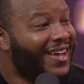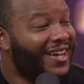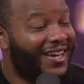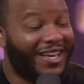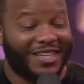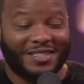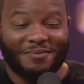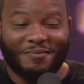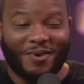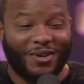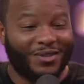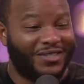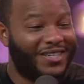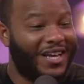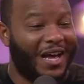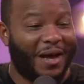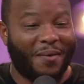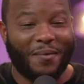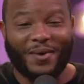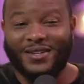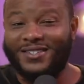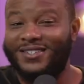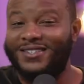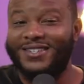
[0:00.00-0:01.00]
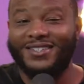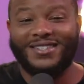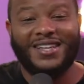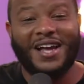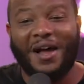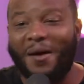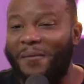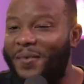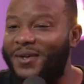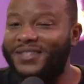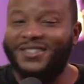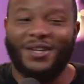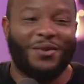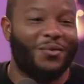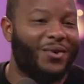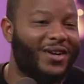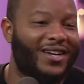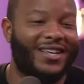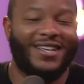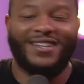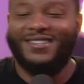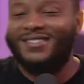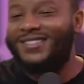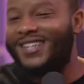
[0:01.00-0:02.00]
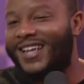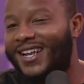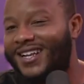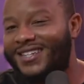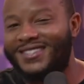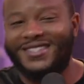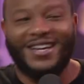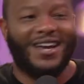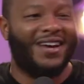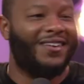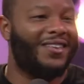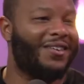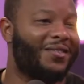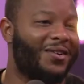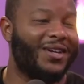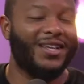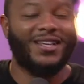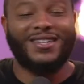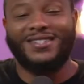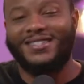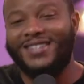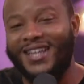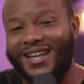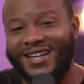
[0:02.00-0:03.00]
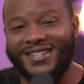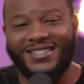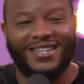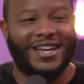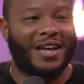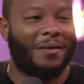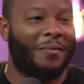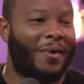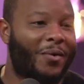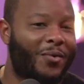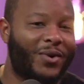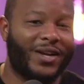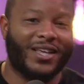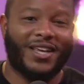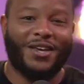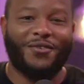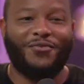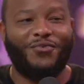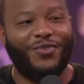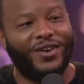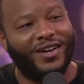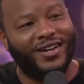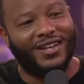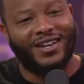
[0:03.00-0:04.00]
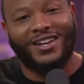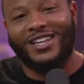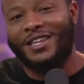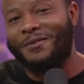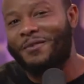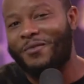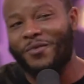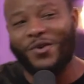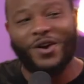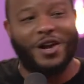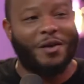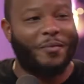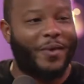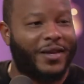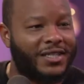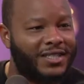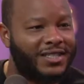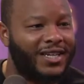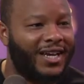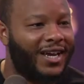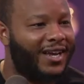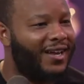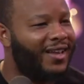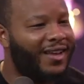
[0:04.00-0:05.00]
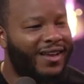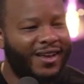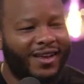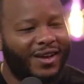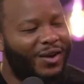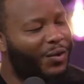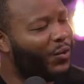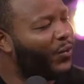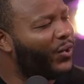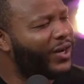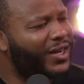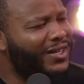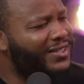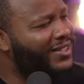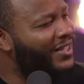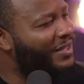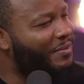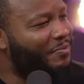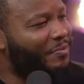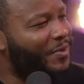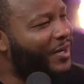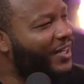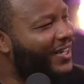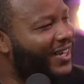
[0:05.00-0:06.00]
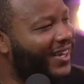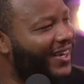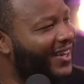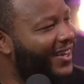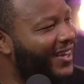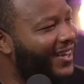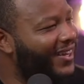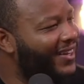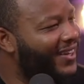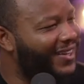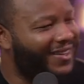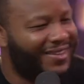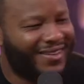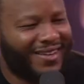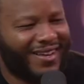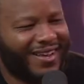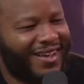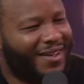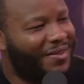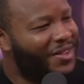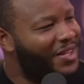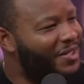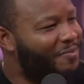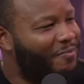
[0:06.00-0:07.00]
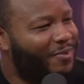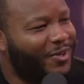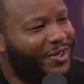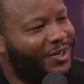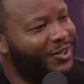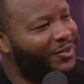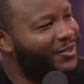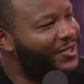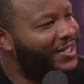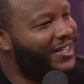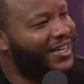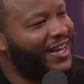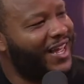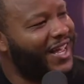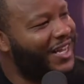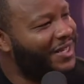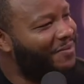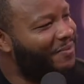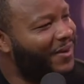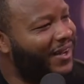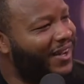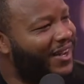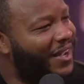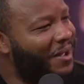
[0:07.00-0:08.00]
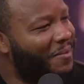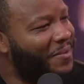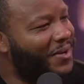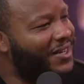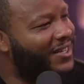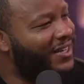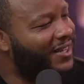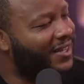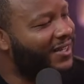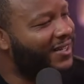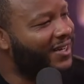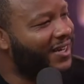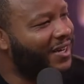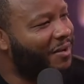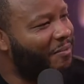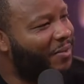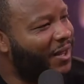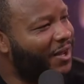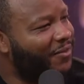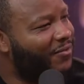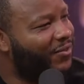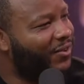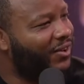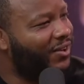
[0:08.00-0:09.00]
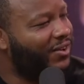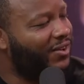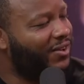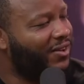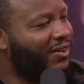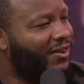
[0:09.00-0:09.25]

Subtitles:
Because most comics are just comics. They want to get stage time. They want to get stage time. I want to get funnier. Let me work on my set. What is this booking and this producing aspect coming into play for you?